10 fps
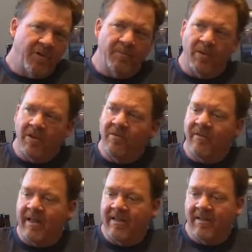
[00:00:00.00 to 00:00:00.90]
fruited
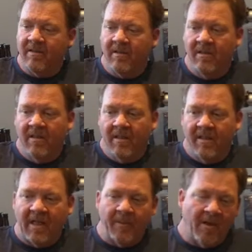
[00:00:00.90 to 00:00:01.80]
Berliner Weiss
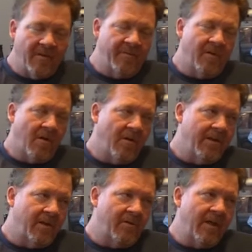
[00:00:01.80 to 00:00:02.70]
that we offer
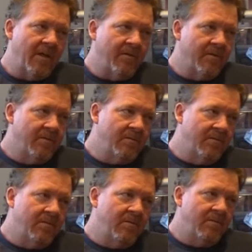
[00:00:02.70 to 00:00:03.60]
all year round.
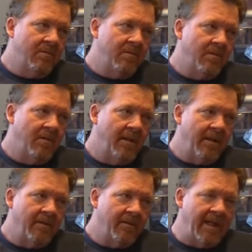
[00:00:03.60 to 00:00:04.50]
Okay.
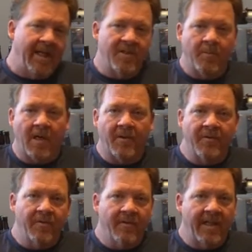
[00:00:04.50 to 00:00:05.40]
And cans,
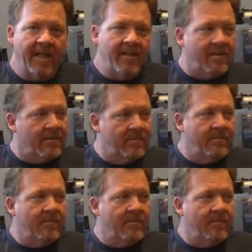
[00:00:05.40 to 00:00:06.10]
bottles, kegs.